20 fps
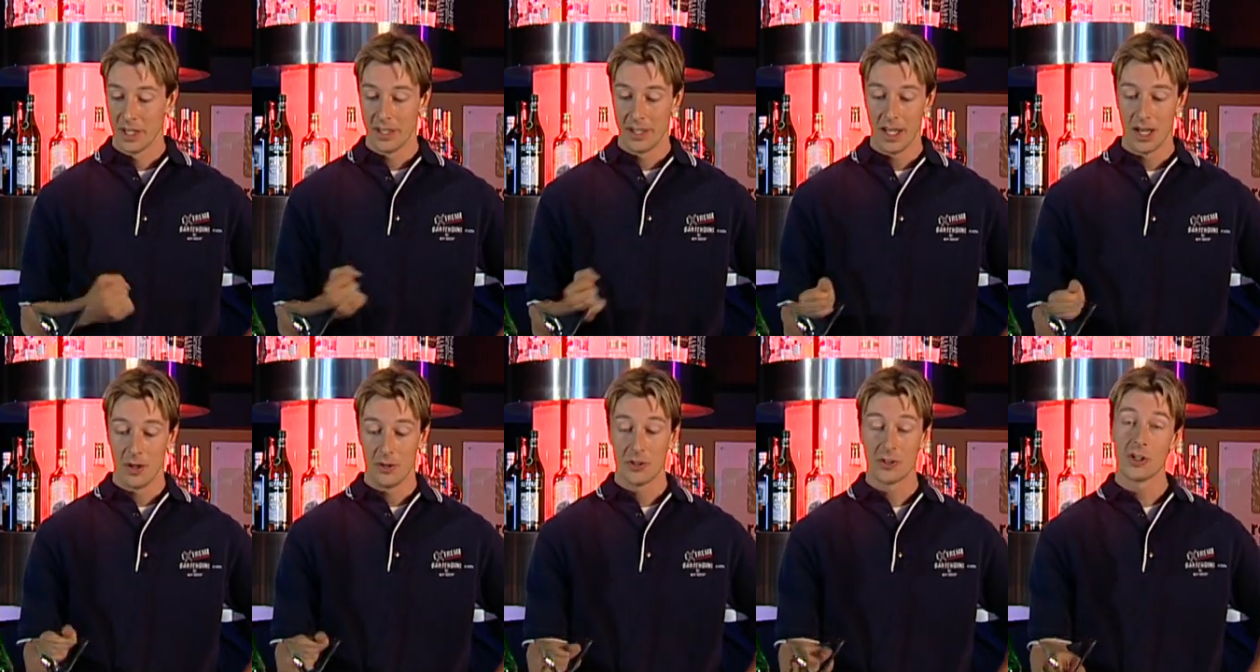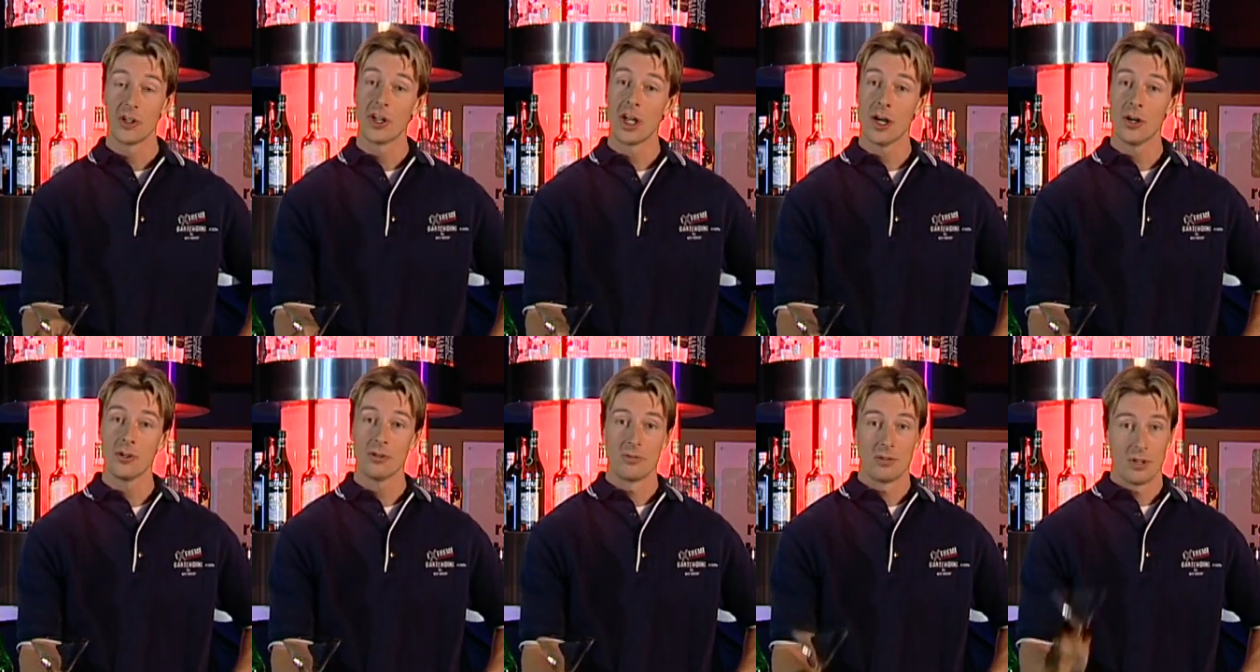Now start
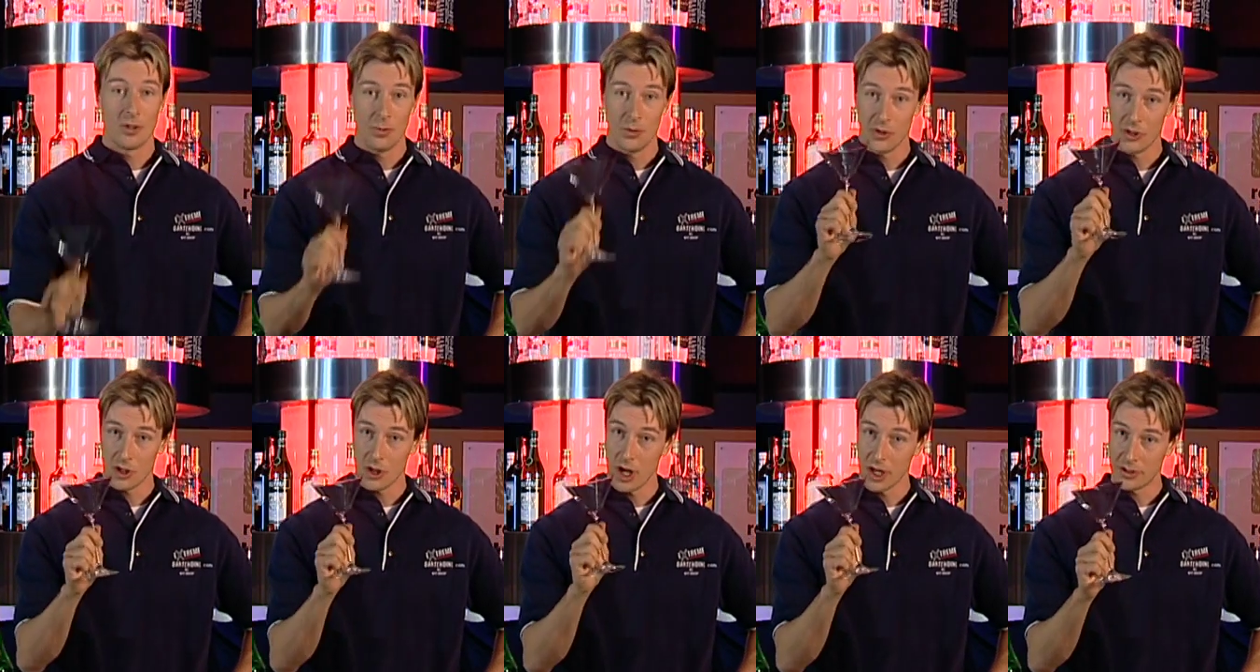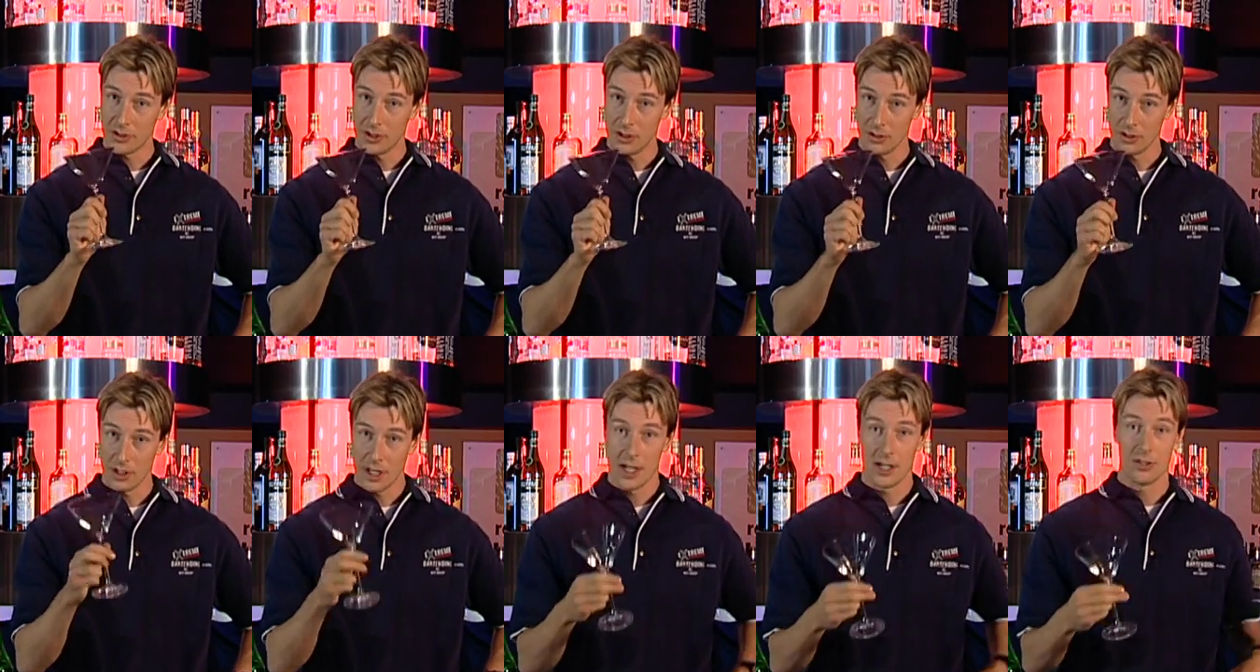out with a cocktail
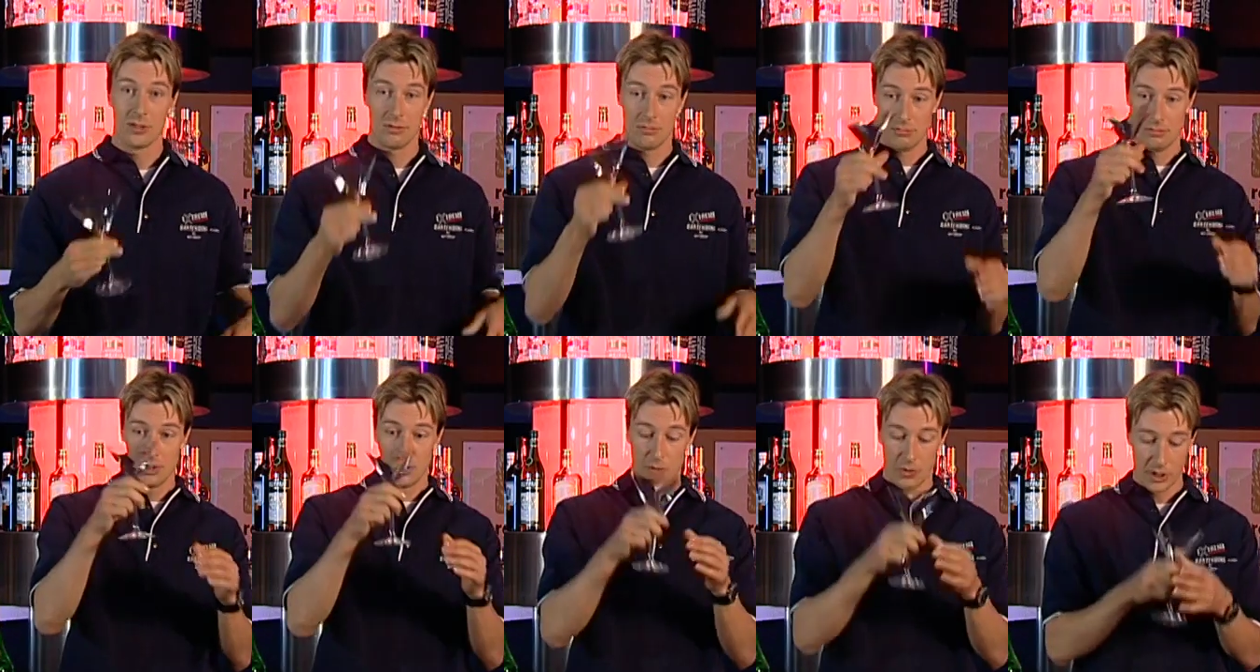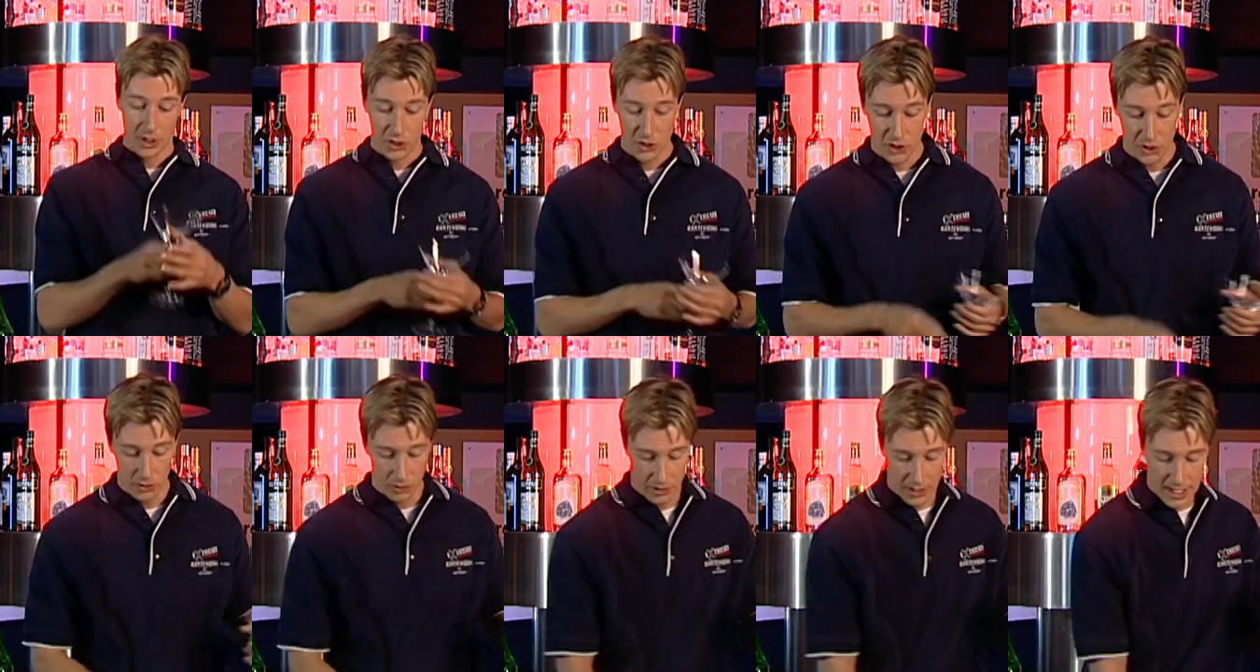glass. We're going to
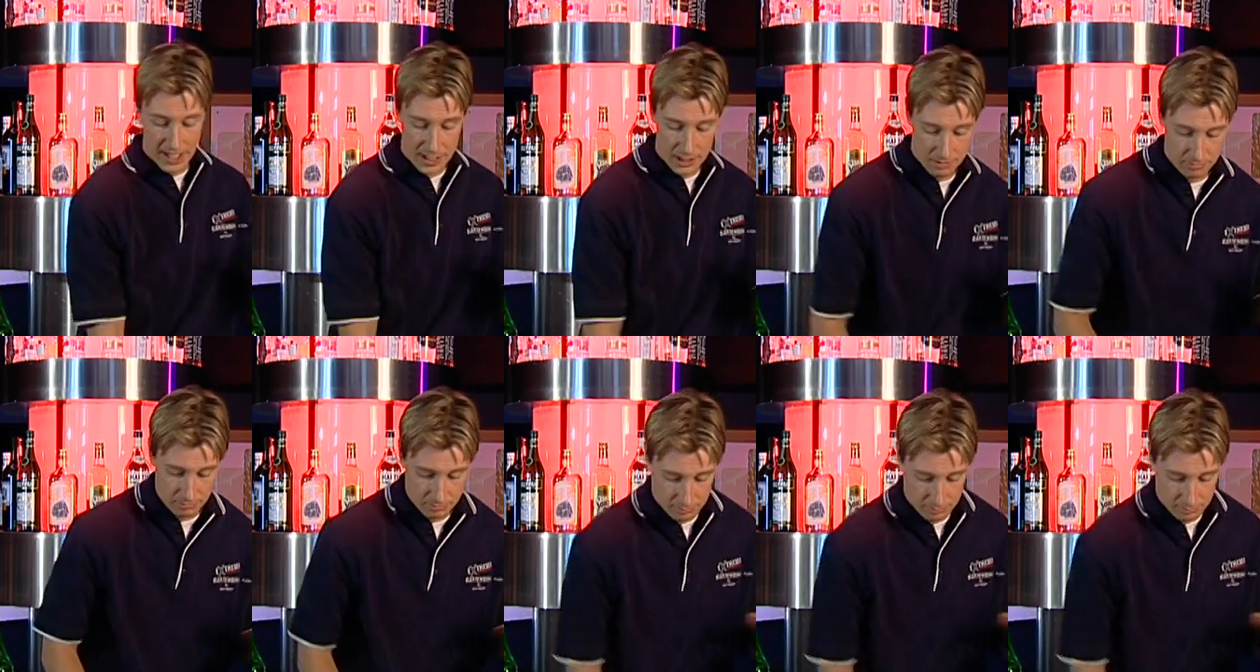chill that.